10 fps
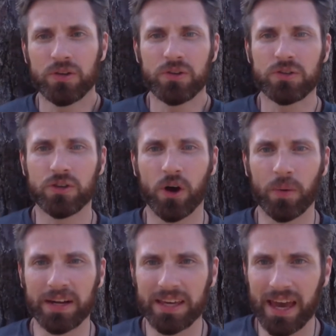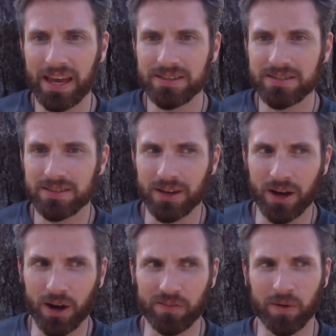So in the case
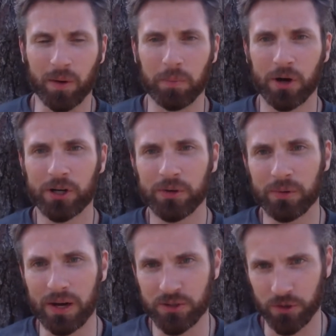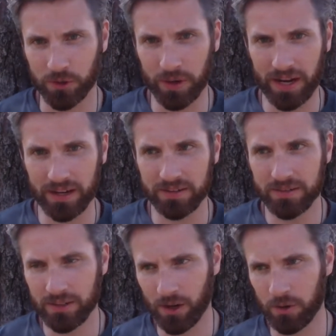of a Mercury retrograde,
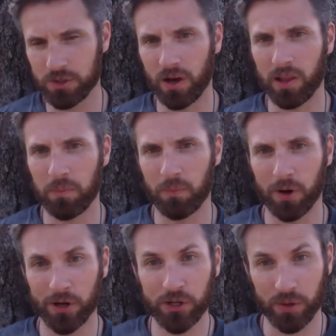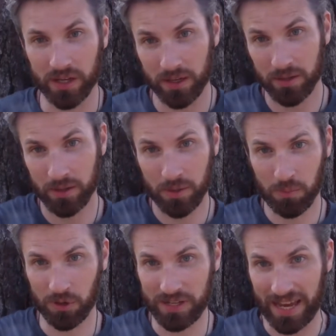it's all Mercury
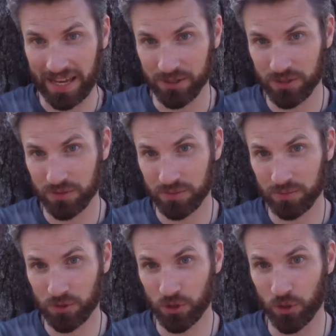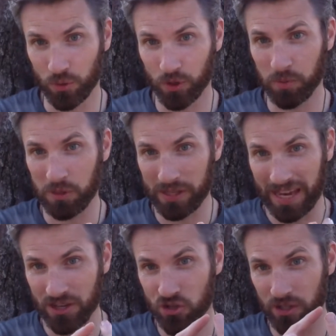pertains to
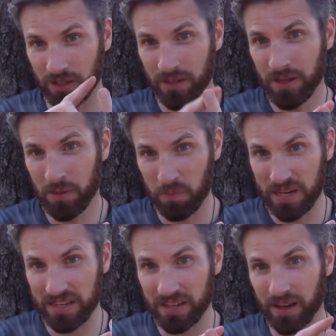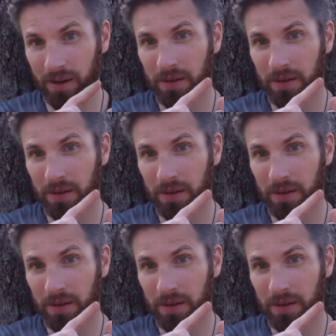communication, media,